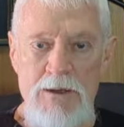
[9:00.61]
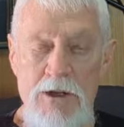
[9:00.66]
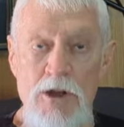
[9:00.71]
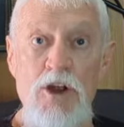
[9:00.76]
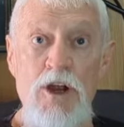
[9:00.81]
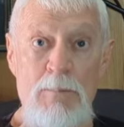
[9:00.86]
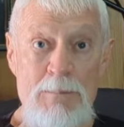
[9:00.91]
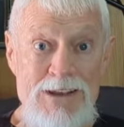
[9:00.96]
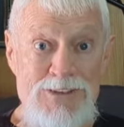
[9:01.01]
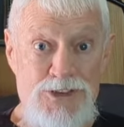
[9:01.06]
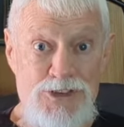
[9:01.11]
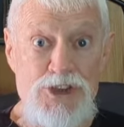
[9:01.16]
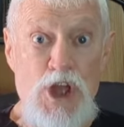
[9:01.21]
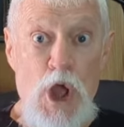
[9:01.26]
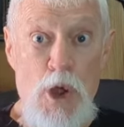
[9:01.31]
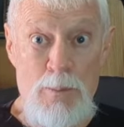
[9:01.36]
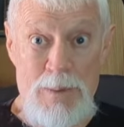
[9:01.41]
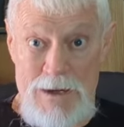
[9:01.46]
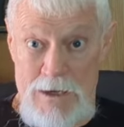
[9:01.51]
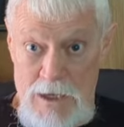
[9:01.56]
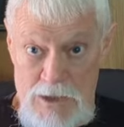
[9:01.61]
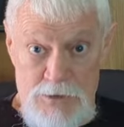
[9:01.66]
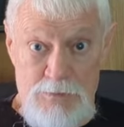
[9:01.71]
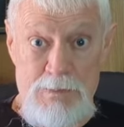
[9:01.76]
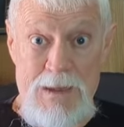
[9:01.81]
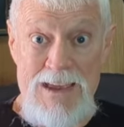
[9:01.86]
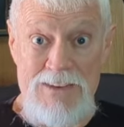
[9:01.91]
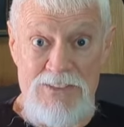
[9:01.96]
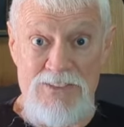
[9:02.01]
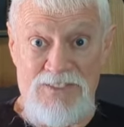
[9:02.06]
You're going to be stupid. Let's
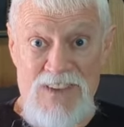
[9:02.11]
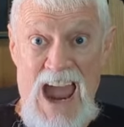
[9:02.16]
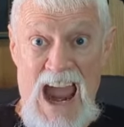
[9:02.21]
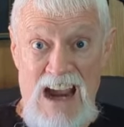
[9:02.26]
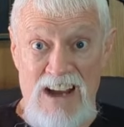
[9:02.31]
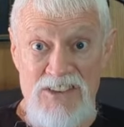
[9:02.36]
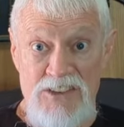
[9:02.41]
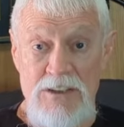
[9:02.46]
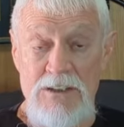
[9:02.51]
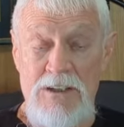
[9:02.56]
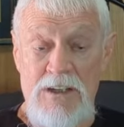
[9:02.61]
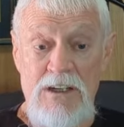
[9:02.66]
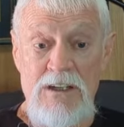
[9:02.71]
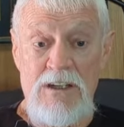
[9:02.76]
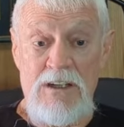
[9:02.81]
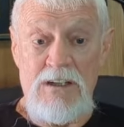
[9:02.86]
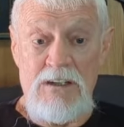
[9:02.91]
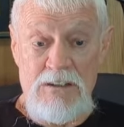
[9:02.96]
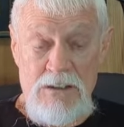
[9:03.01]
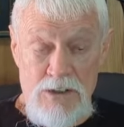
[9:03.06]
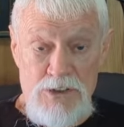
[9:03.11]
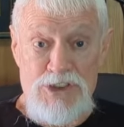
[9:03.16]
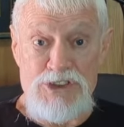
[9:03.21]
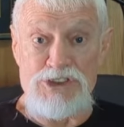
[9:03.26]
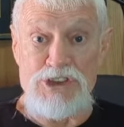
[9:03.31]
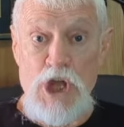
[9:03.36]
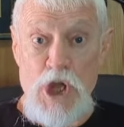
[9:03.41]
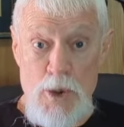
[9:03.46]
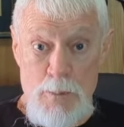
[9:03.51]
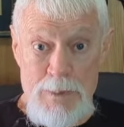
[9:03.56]
face facts. You're
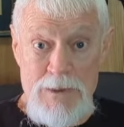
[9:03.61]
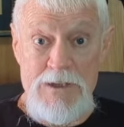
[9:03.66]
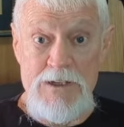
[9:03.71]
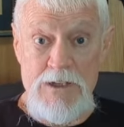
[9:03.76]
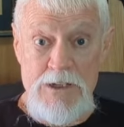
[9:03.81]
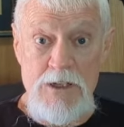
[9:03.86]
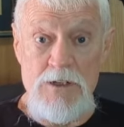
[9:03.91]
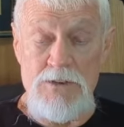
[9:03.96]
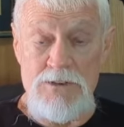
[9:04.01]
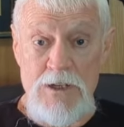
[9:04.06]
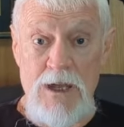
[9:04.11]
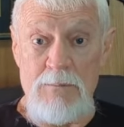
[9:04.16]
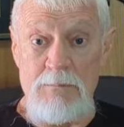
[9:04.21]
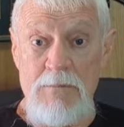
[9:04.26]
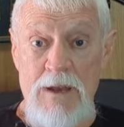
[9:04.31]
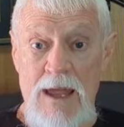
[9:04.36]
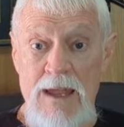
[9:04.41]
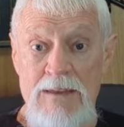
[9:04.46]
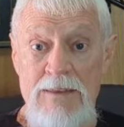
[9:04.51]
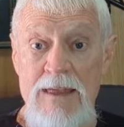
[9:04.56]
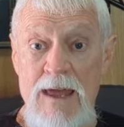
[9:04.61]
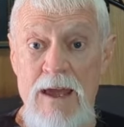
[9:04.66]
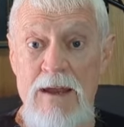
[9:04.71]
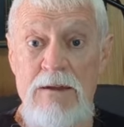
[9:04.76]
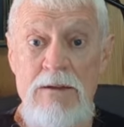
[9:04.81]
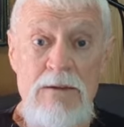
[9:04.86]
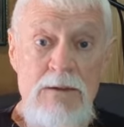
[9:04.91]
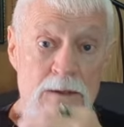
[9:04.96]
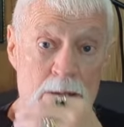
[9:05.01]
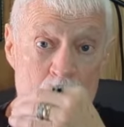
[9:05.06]
stupid to do something like that.
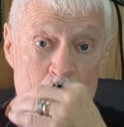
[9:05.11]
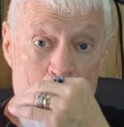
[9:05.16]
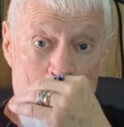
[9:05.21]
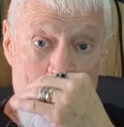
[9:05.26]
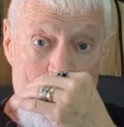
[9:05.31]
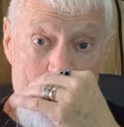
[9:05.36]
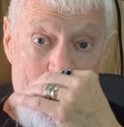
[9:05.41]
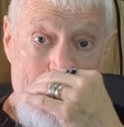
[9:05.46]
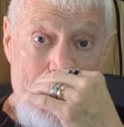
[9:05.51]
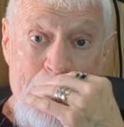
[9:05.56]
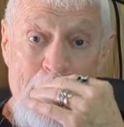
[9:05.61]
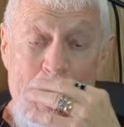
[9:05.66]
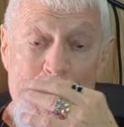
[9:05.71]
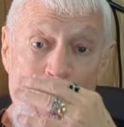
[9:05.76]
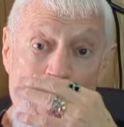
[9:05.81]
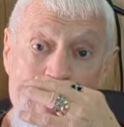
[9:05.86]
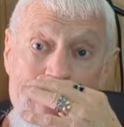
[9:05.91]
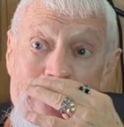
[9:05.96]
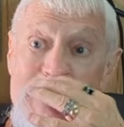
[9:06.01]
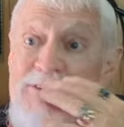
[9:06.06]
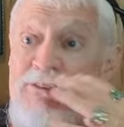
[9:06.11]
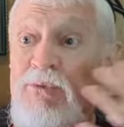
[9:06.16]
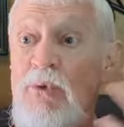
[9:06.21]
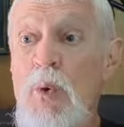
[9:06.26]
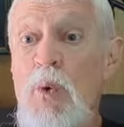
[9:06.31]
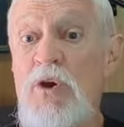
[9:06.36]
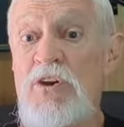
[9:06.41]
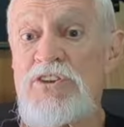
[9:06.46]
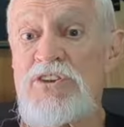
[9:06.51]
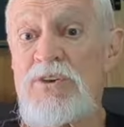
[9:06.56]
Unless, of
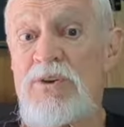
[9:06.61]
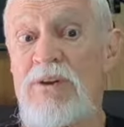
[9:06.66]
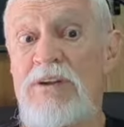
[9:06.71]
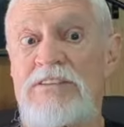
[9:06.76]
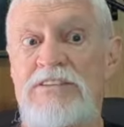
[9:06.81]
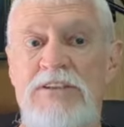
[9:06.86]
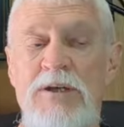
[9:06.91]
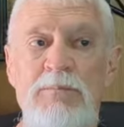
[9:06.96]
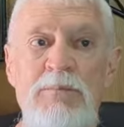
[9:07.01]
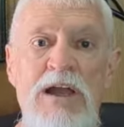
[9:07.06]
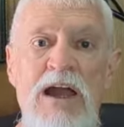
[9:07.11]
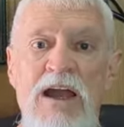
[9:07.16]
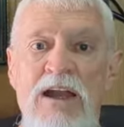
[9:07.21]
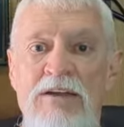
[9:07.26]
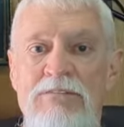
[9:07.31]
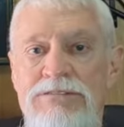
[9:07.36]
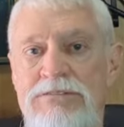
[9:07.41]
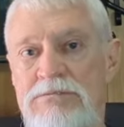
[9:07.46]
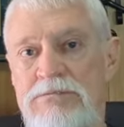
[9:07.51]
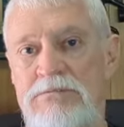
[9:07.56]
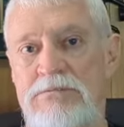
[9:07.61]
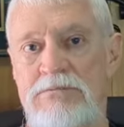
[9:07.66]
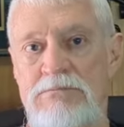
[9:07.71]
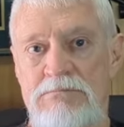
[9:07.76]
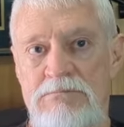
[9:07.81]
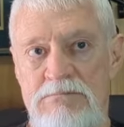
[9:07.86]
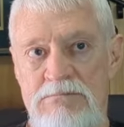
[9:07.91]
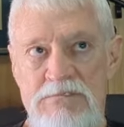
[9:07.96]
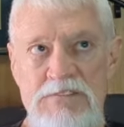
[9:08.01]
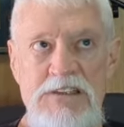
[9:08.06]
course, you're in some kind of
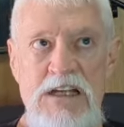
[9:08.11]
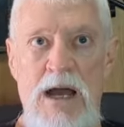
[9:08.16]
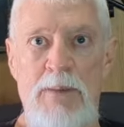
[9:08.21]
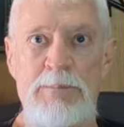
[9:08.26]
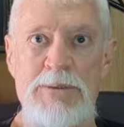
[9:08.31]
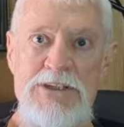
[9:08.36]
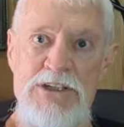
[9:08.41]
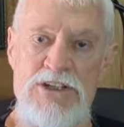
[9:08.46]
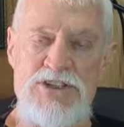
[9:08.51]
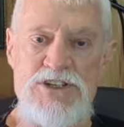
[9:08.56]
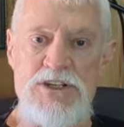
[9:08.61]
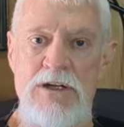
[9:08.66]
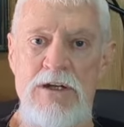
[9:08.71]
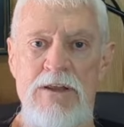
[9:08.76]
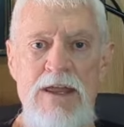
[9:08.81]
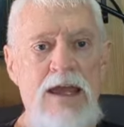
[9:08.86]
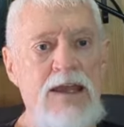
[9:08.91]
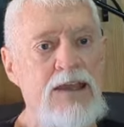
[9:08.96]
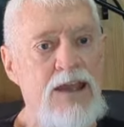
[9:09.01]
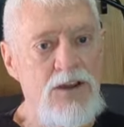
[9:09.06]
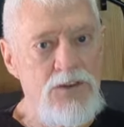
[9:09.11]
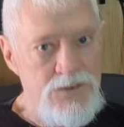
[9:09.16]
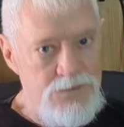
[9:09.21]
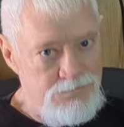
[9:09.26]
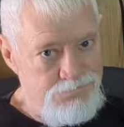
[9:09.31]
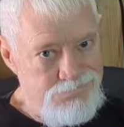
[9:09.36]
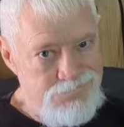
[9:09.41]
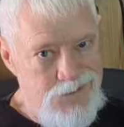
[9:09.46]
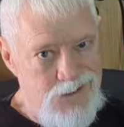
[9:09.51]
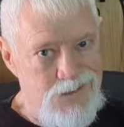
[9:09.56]
competition. In that case,
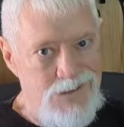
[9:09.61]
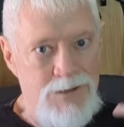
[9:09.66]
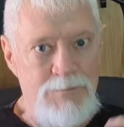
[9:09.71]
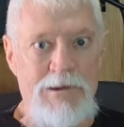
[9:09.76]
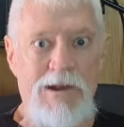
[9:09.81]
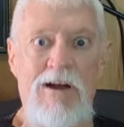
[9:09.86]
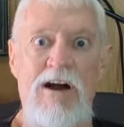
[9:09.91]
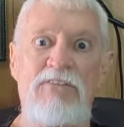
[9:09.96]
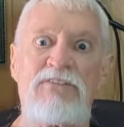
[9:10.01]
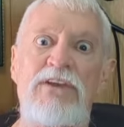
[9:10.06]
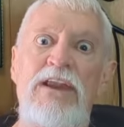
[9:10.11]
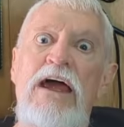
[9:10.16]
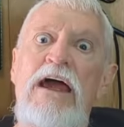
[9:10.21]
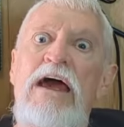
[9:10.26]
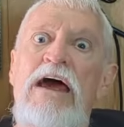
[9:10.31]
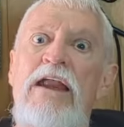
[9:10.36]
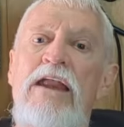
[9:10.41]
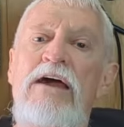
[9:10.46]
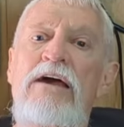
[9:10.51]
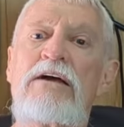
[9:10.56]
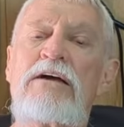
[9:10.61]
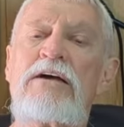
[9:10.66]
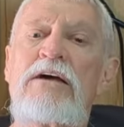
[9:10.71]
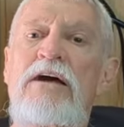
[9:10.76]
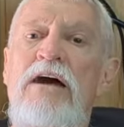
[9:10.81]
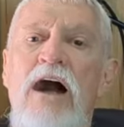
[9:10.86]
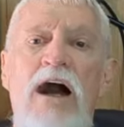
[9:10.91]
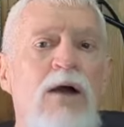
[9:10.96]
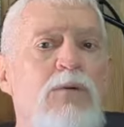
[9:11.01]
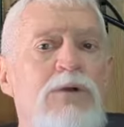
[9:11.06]
you're a little bit off in the head.
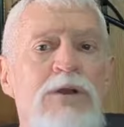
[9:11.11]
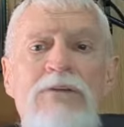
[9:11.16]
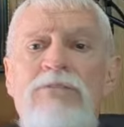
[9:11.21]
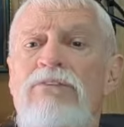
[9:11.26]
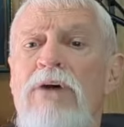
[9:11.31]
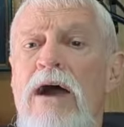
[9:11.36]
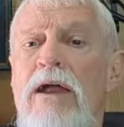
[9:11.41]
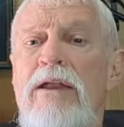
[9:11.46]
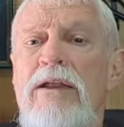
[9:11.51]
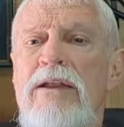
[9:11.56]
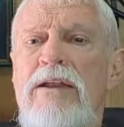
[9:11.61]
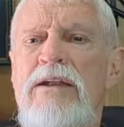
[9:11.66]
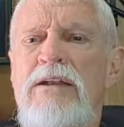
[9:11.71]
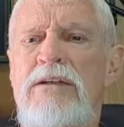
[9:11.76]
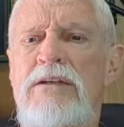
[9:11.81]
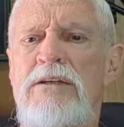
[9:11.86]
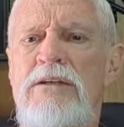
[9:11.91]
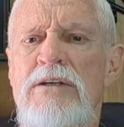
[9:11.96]
I wouldn't fight in it.